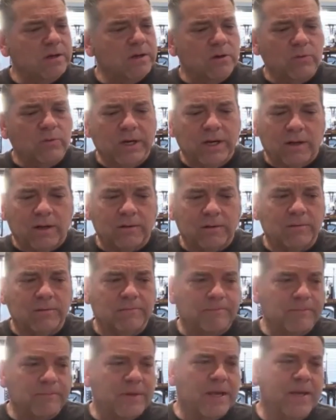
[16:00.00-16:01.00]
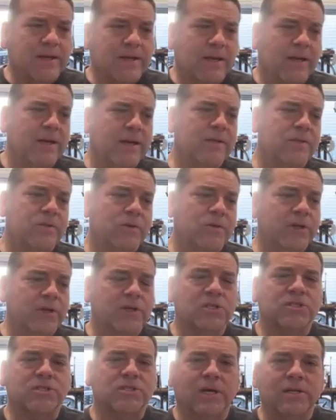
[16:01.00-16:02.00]
Well, and to an
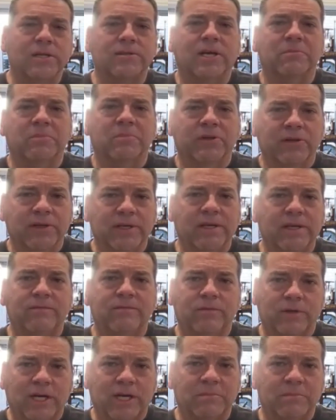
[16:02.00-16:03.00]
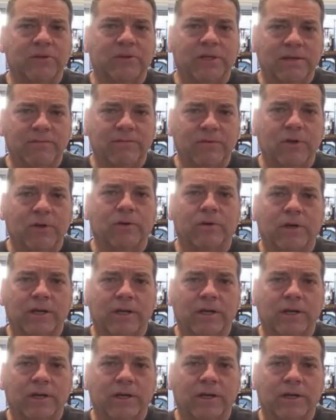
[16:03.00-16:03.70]
extent, I believe you, and